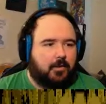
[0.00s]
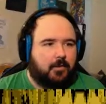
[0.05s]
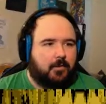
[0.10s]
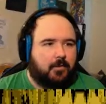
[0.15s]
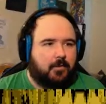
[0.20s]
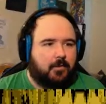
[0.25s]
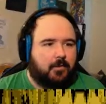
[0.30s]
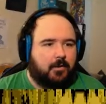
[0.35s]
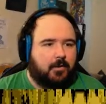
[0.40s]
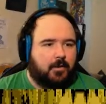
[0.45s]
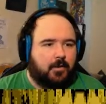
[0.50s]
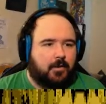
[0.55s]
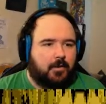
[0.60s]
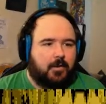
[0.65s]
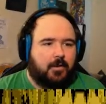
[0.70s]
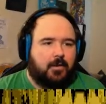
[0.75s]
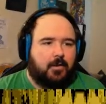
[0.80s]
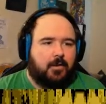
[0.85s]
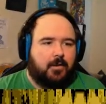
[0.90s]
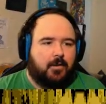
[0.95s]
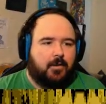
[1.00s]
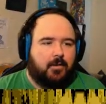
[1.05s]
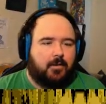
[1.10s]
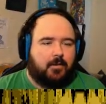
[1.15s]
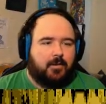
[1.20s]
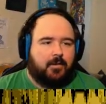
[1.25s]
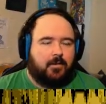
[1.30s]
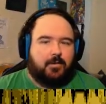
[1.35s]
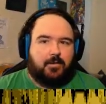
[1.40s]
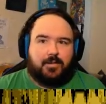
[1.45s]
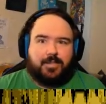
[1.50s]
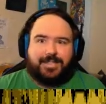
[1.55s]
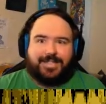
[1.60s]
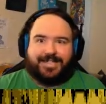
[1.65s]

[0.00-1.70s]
(no one is talking)